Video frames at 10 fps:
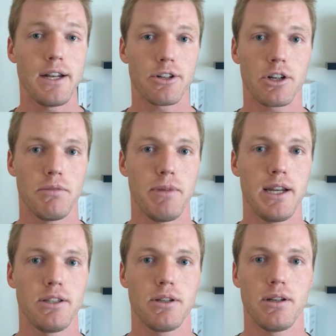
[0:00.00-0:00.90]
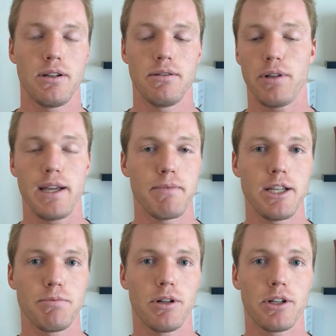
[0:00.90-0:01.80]
and you're committed to playing
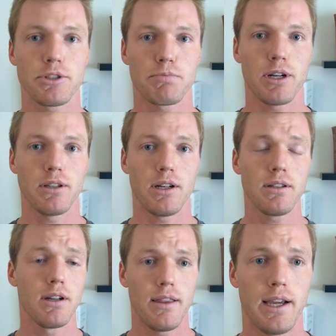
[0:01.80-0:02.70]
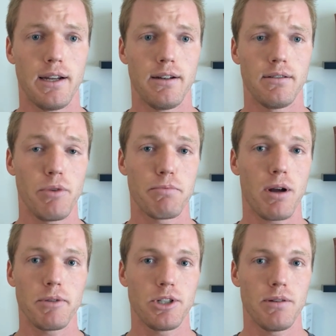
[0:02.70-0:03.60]
baseball all spring long, then we
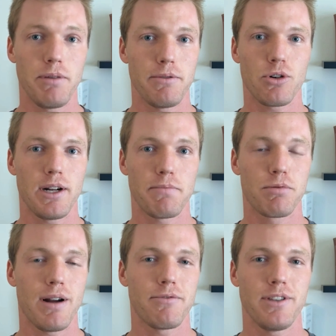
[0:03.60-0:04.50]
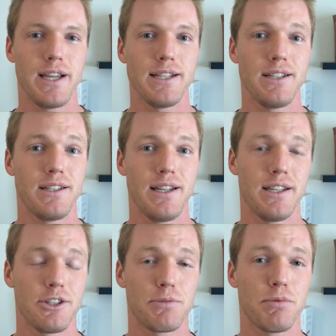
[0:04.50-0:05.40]
probably shouldn't be trying to prep for the ACT
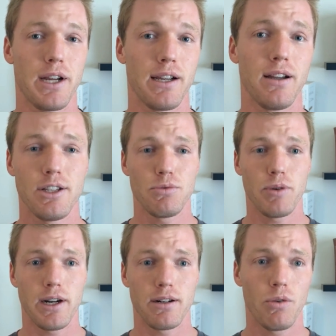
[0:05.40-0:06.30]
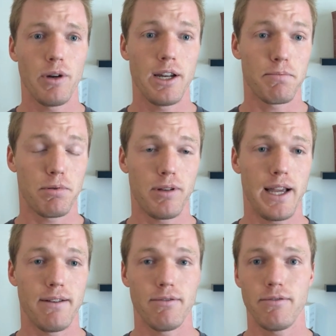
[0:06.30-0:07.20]
in the spring. This is where we need to
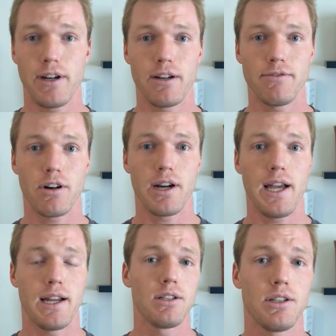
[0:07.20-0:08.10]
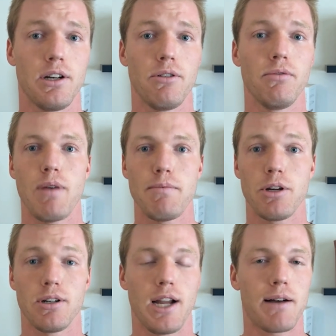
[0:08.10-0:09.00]
plan very far ahead. So maybe
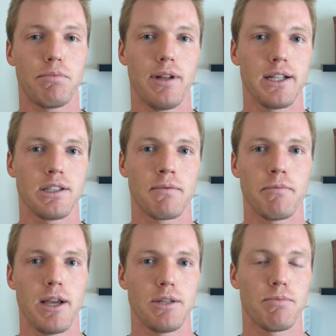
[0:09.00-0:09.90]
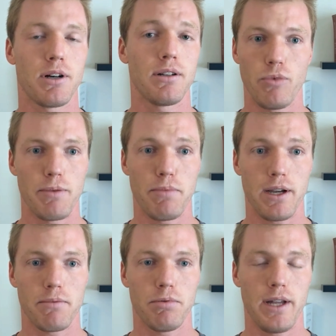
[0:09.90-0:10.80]
you're not playing summer baseball. We
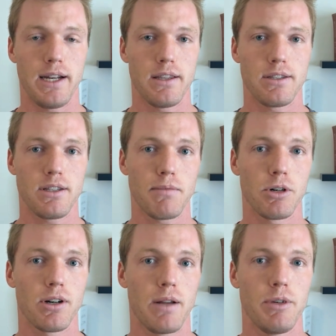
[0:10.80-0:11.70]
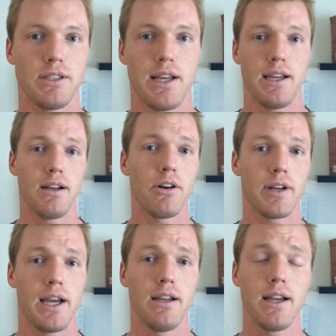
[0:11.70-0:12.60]
pick a plan in the summer and we say,
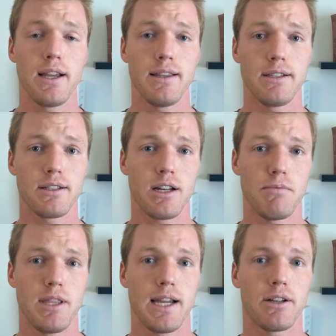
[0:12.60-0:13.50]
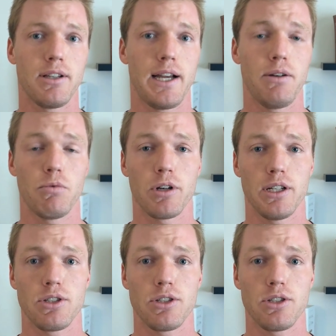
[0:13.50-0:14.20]
okay, this is gonna be the outline. We're gonna